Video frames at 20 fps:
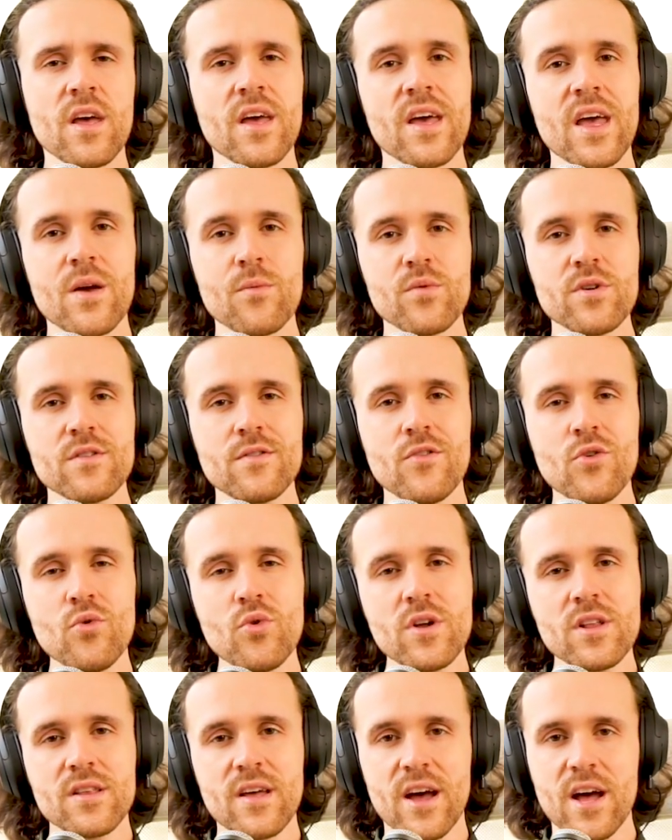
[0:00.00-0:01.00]
And we're
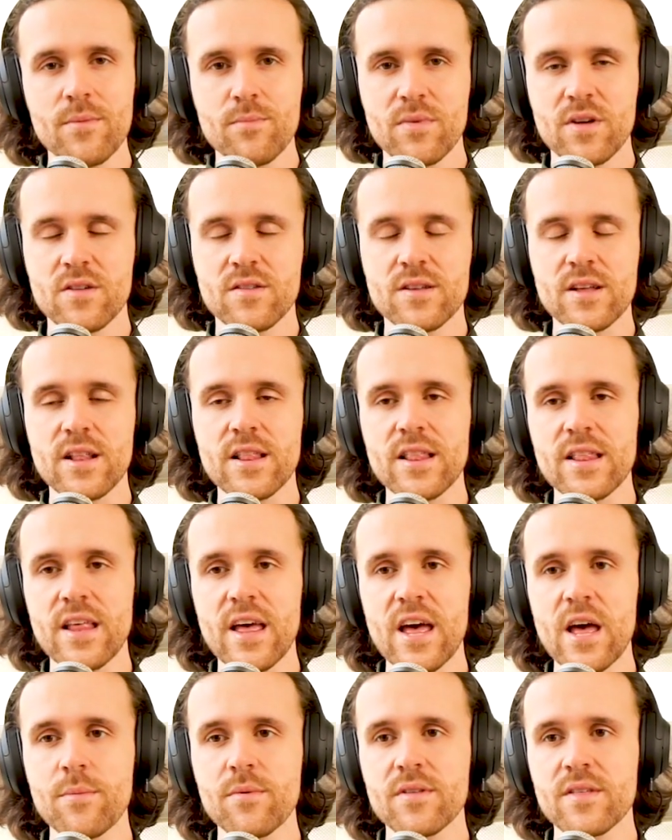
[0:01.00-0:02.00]
doing that because the
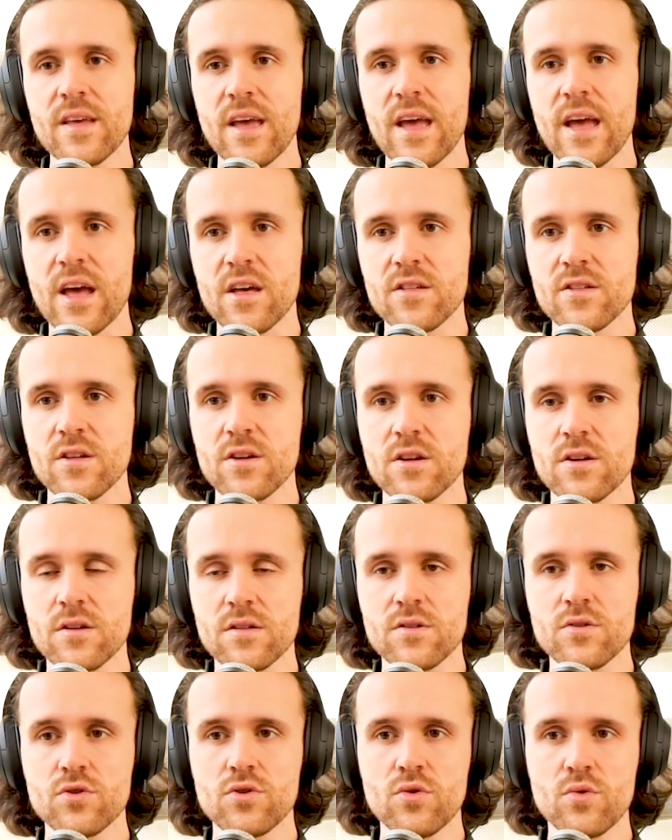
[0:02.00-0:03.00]
lab is asking us
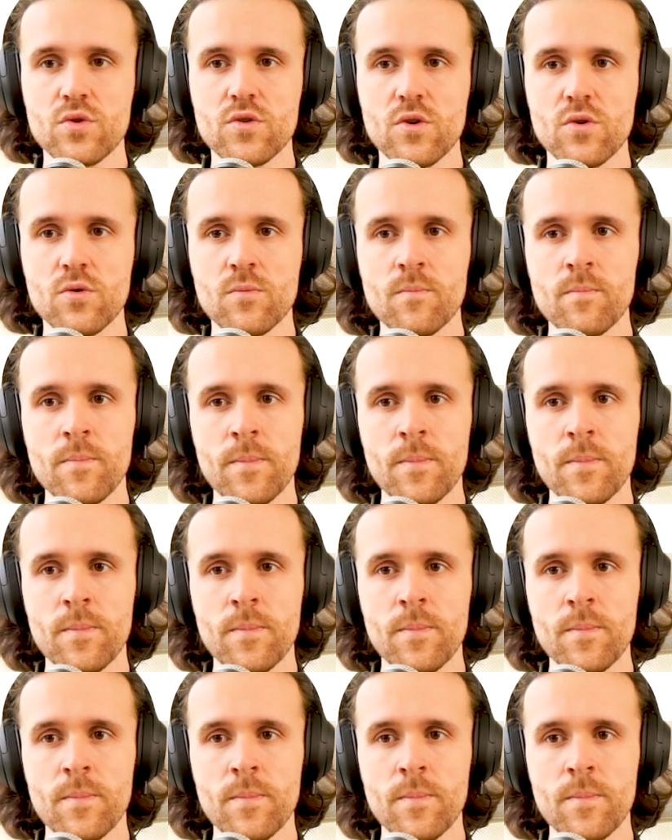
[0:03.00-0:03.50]
to do so.